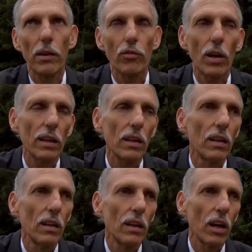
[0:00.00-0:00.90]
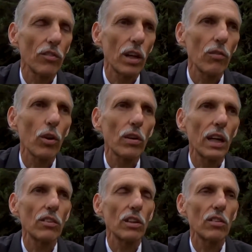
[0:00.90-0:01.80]
I've tried on several
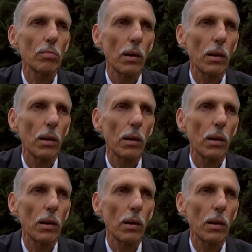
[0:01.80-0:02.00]
occasions.